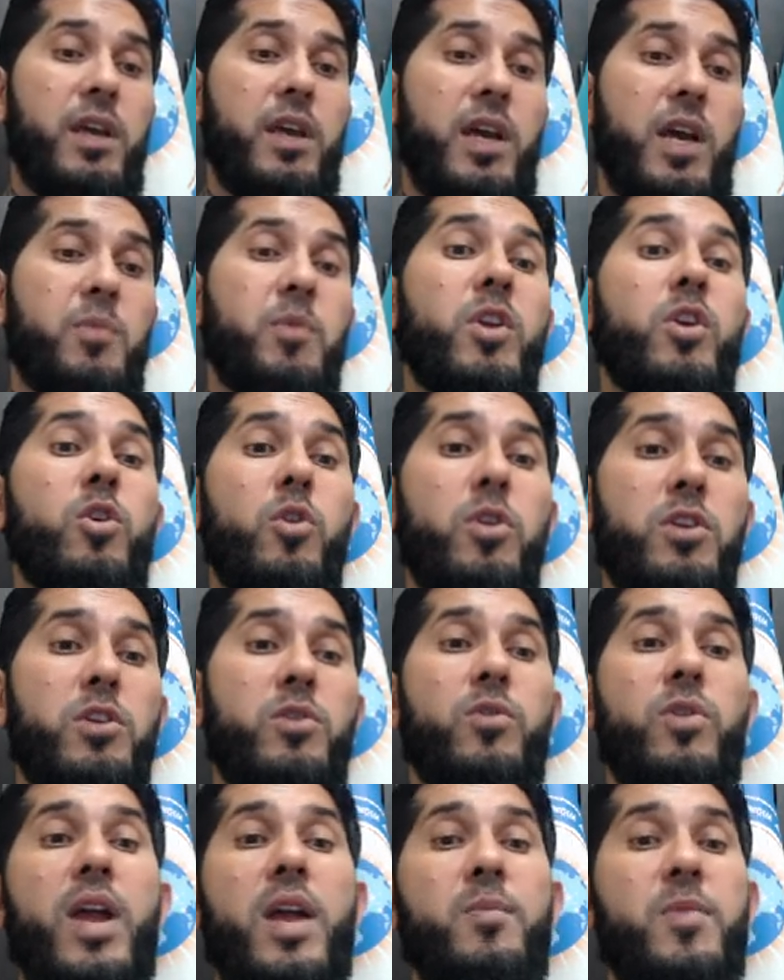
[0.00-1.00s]
According to
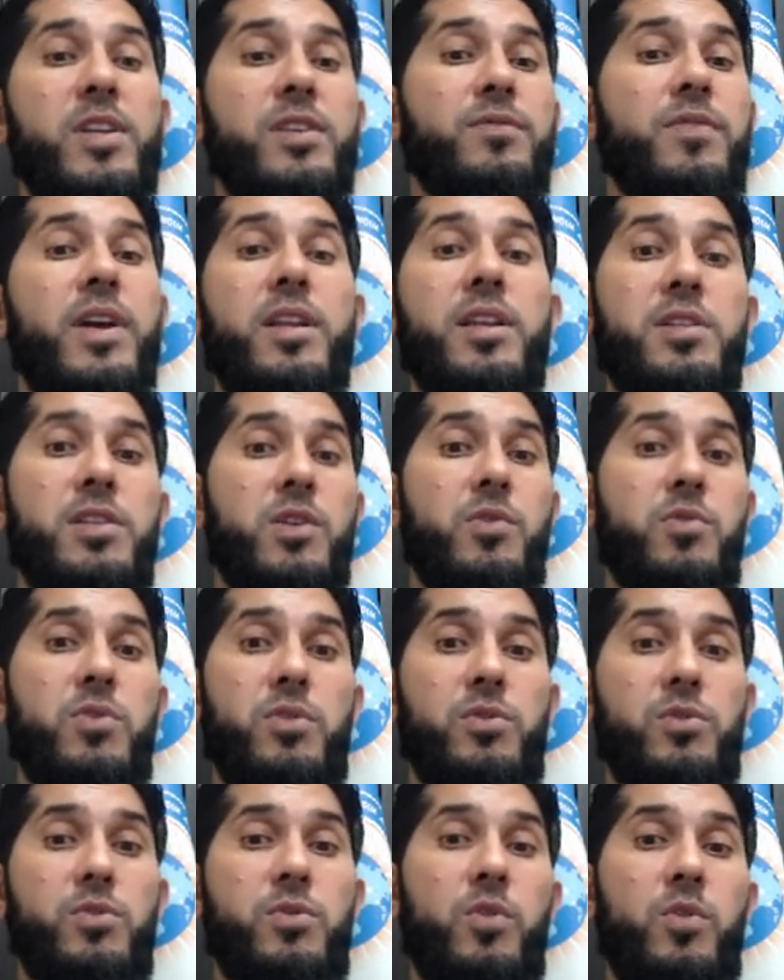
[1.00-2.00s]
grammar, it's fine he's going
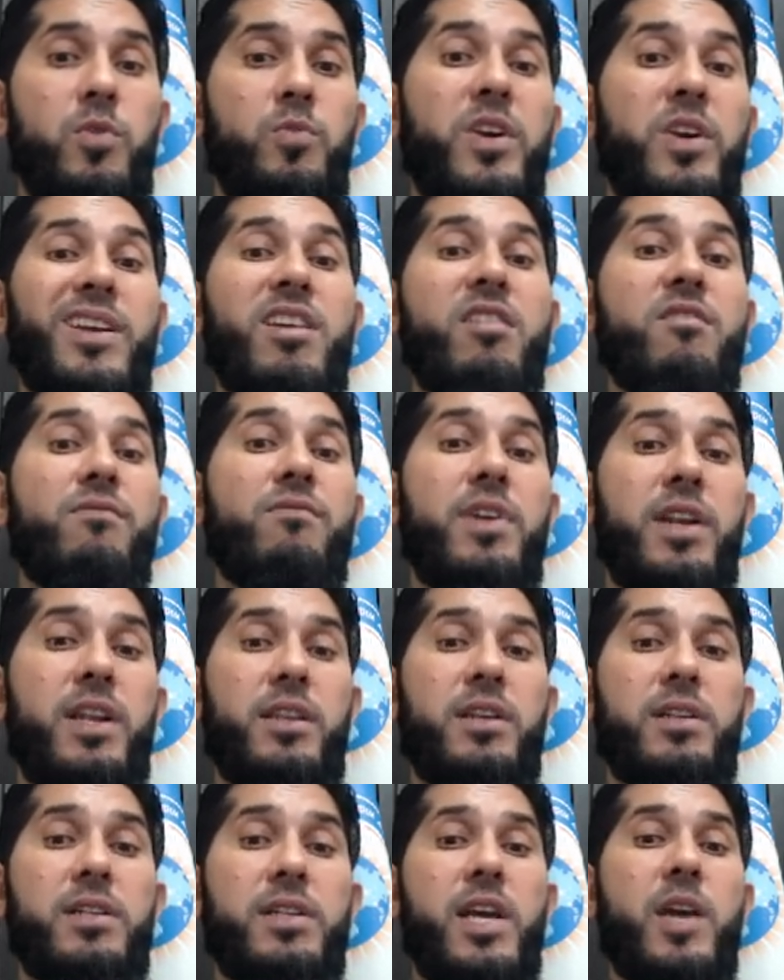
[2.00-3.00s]
to school, but every day
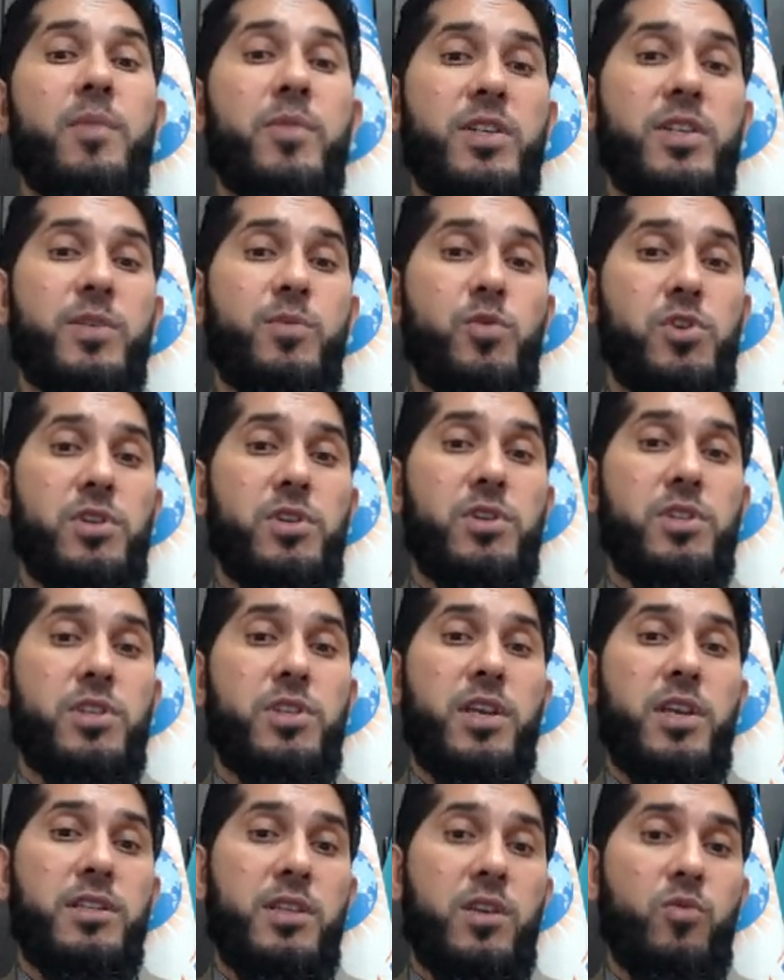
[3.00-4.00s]
the time expression
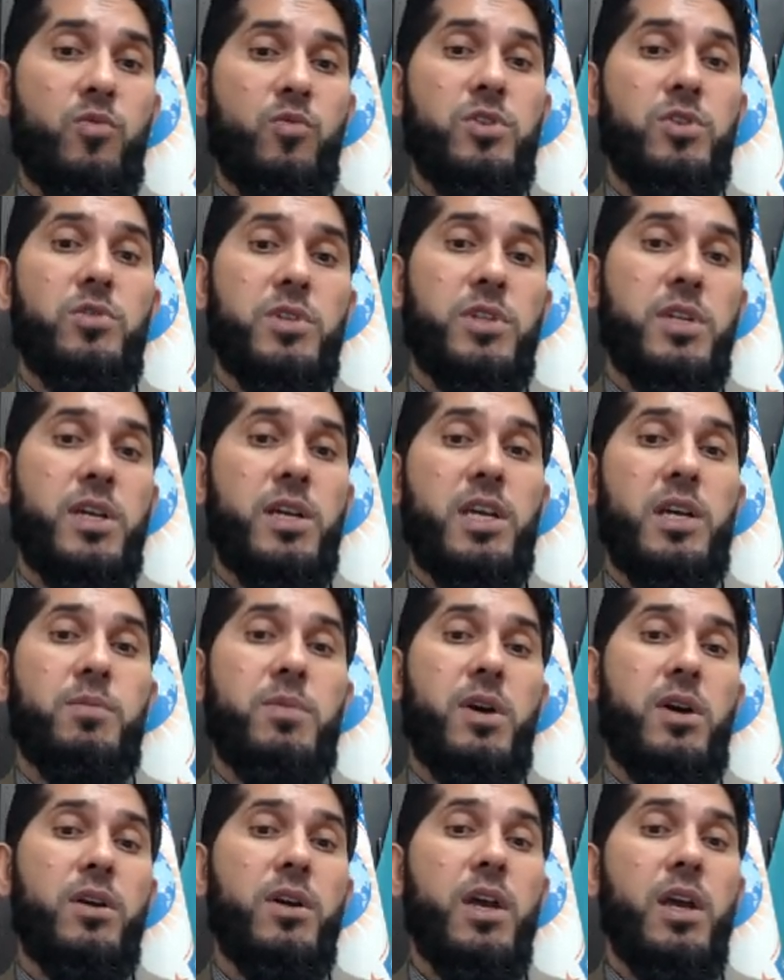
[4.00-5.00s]
says that we should talk
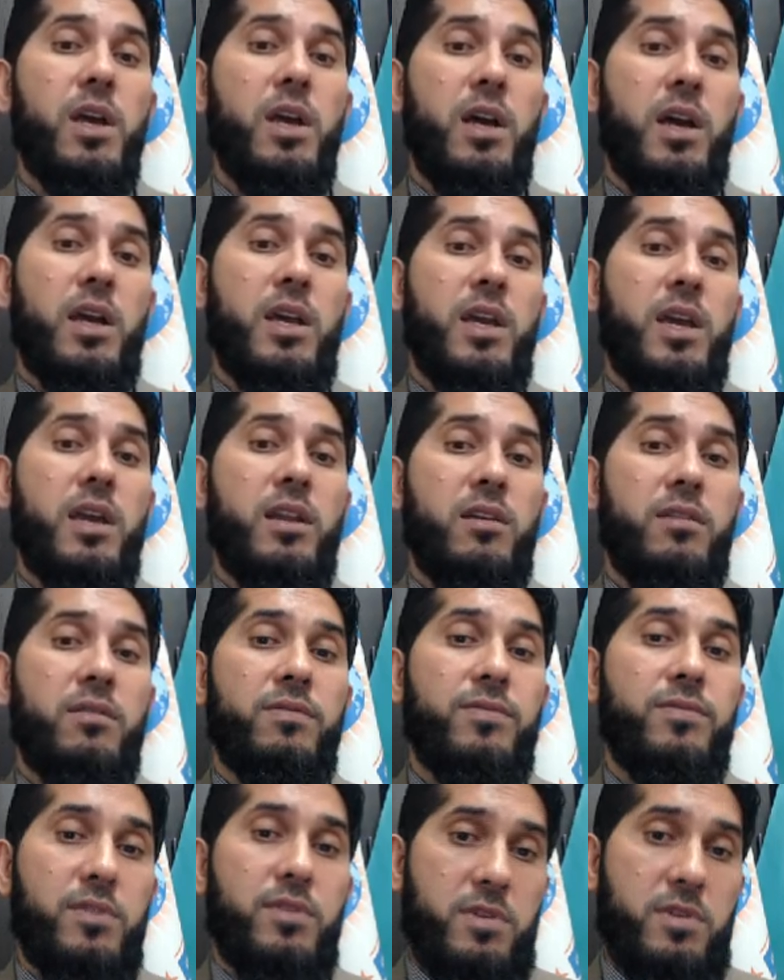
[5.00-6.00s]
about a kind
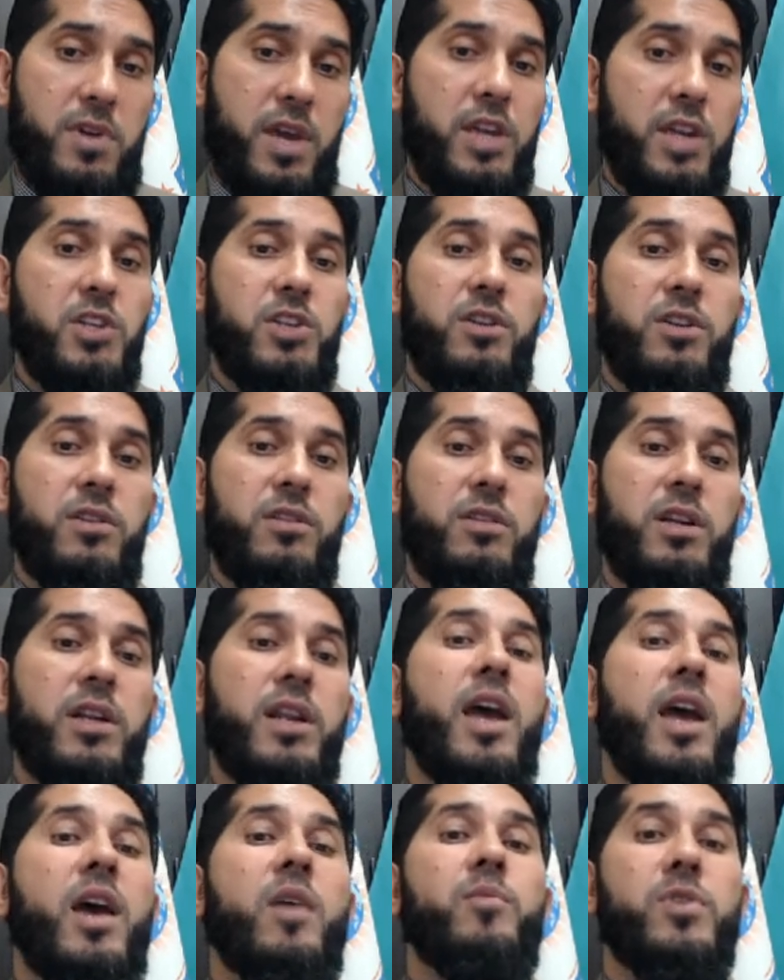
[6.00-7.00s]
of action that
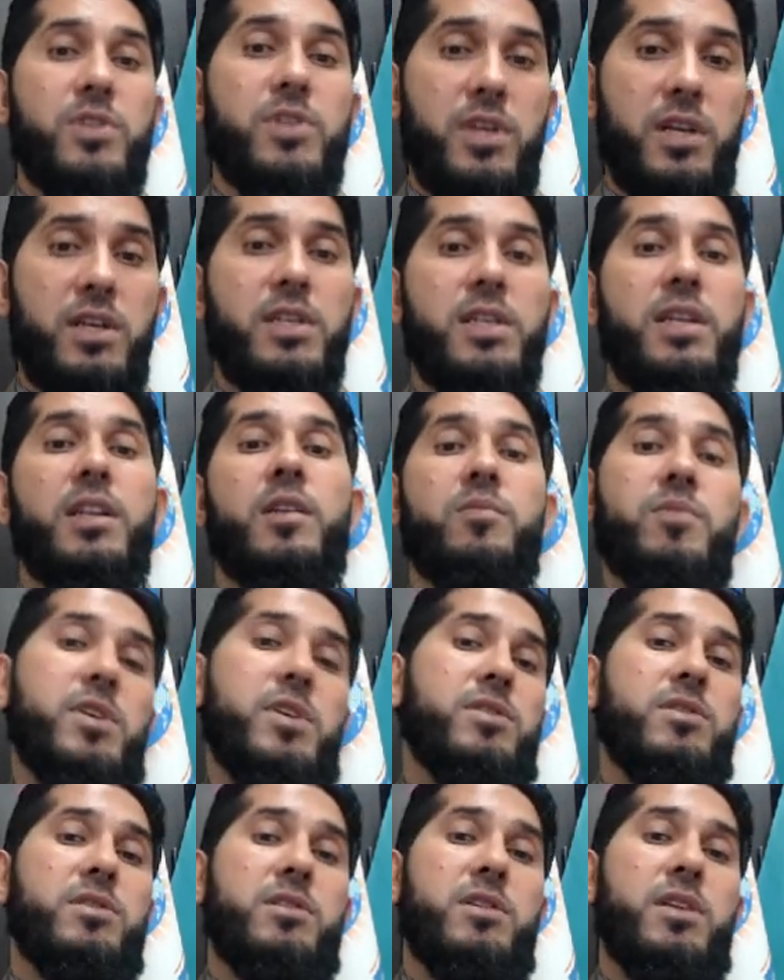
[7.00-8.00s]
happens on daily
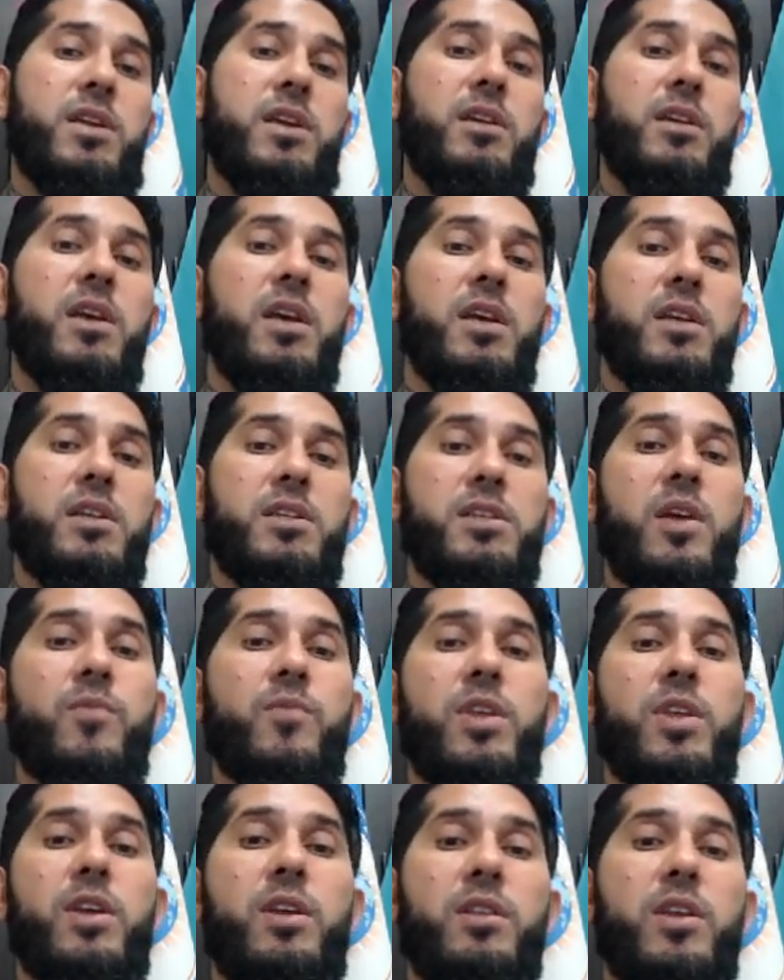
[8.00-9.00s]
basis, like
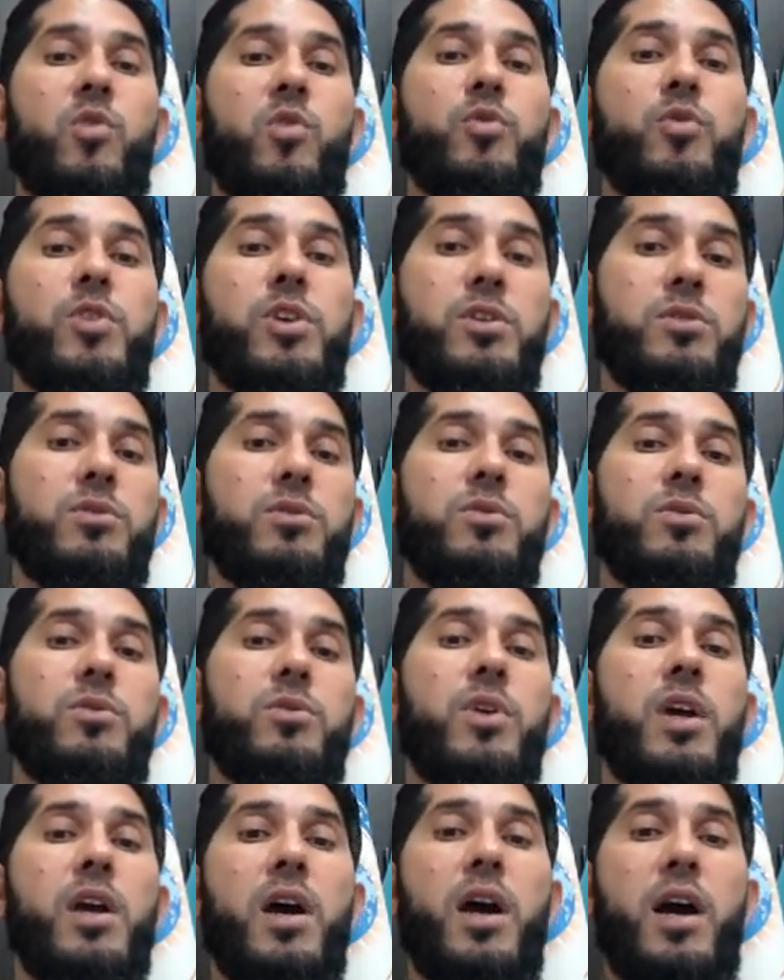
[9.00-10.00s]
something that we
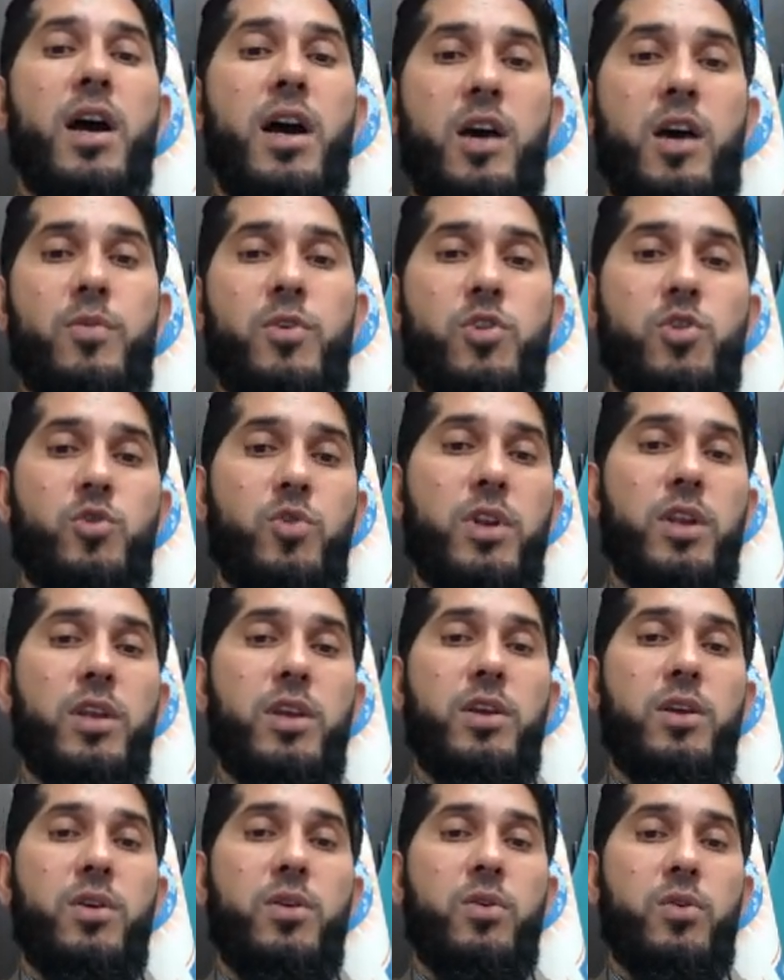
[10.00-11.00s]
do
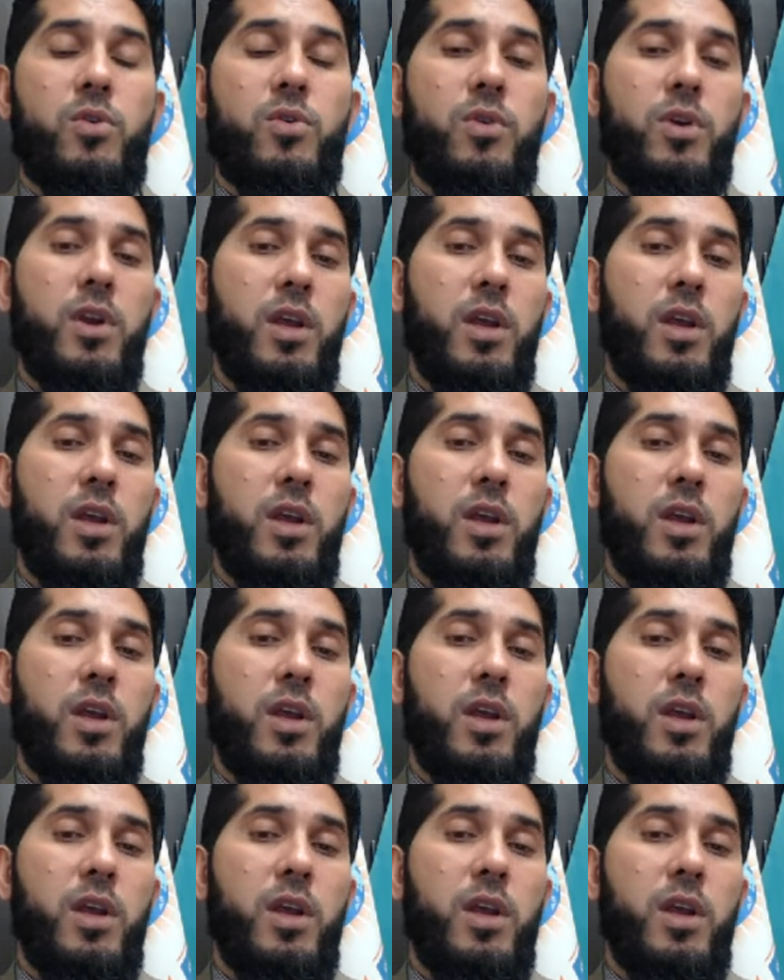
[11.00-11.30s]
habitually or